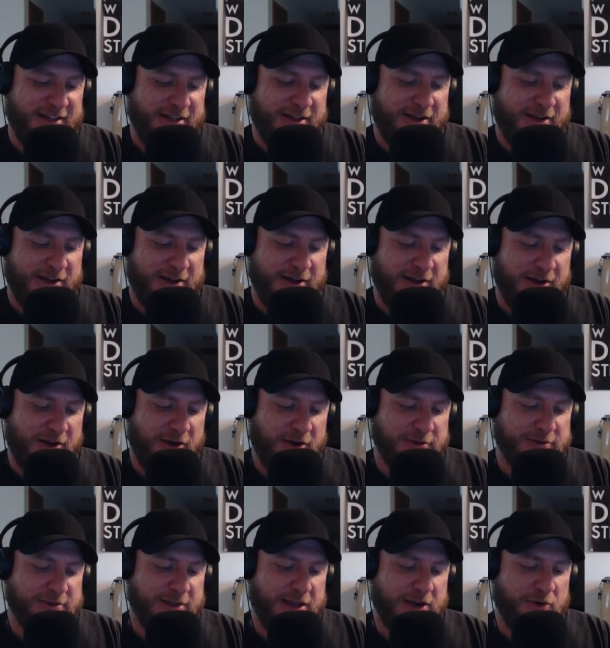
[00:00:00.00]

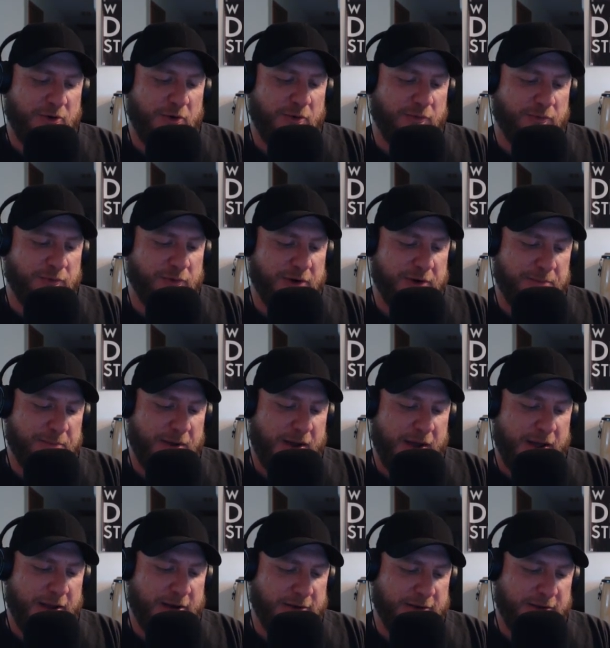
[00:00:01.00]
Also had an old friend of
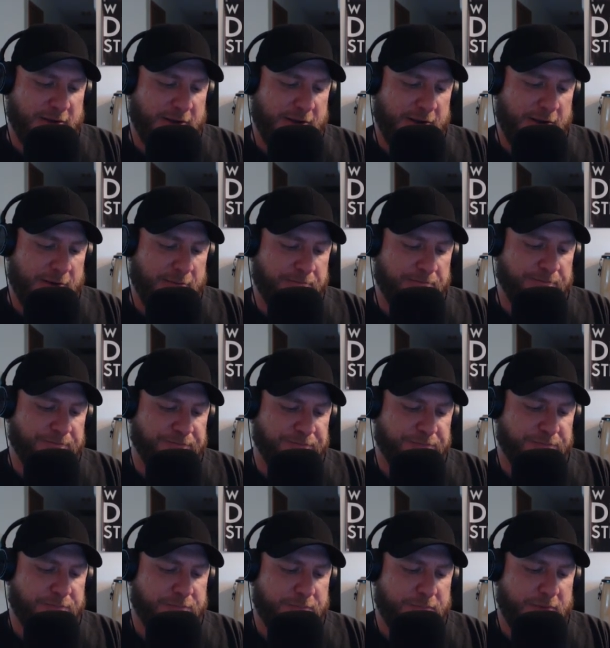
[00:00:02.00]
mine
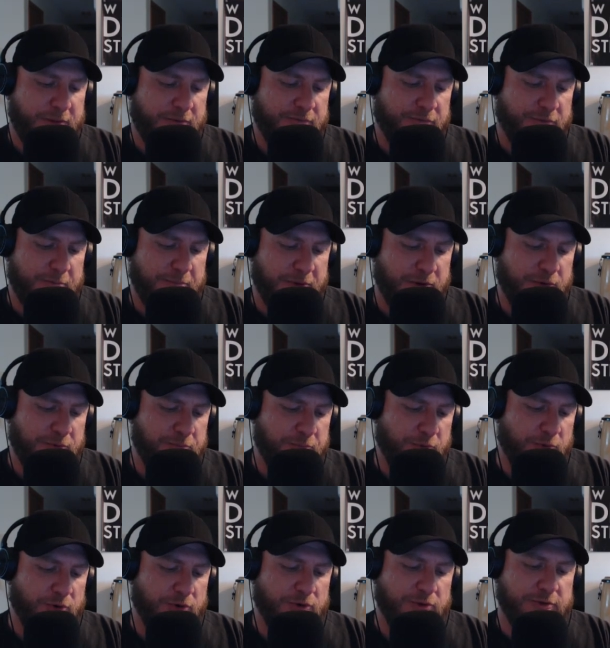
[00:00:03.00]
from my
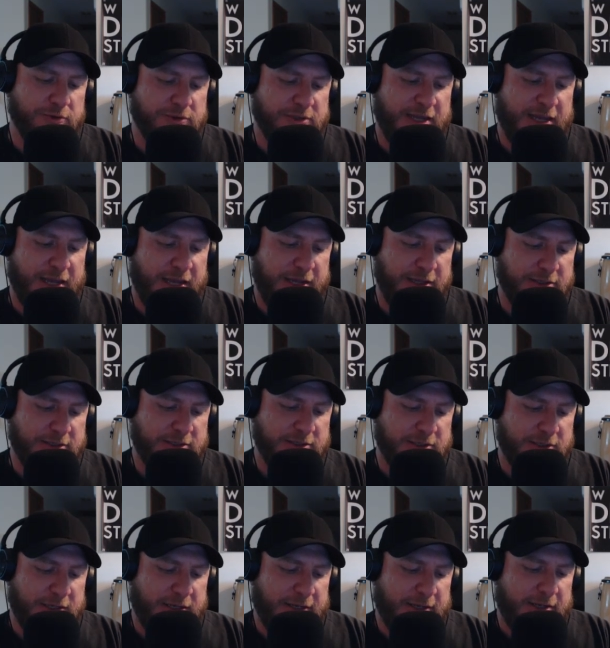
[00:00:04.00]
Newport News
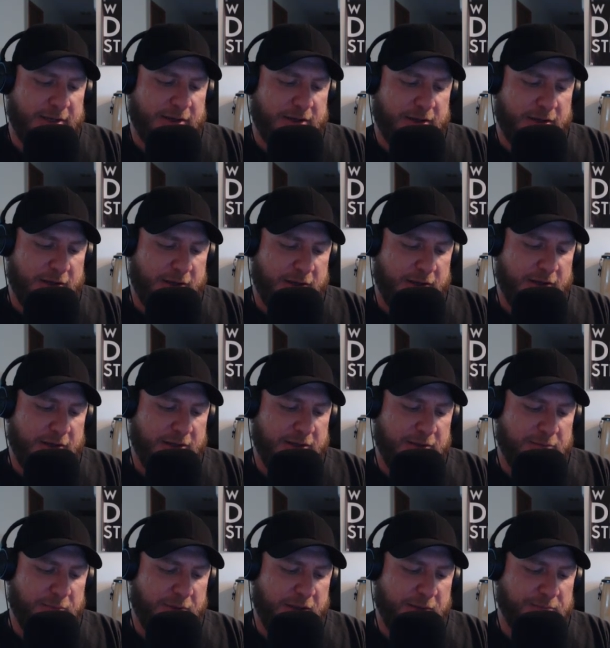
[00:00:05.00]
days
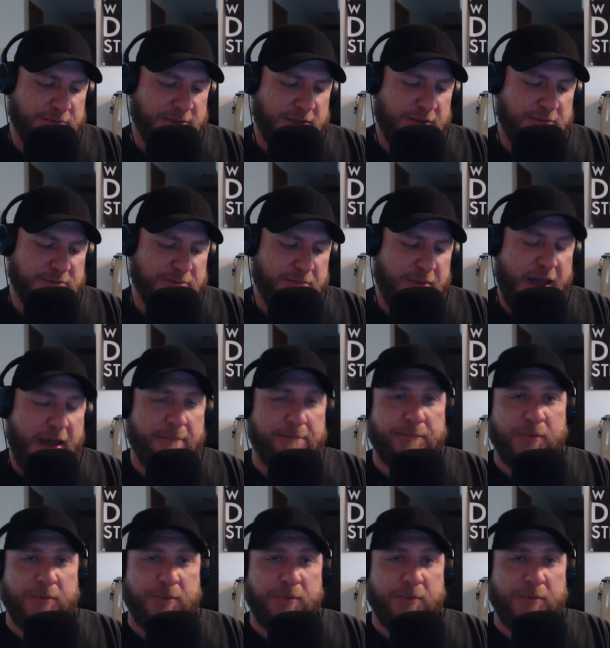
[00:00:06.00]
hit me up. His name's Matt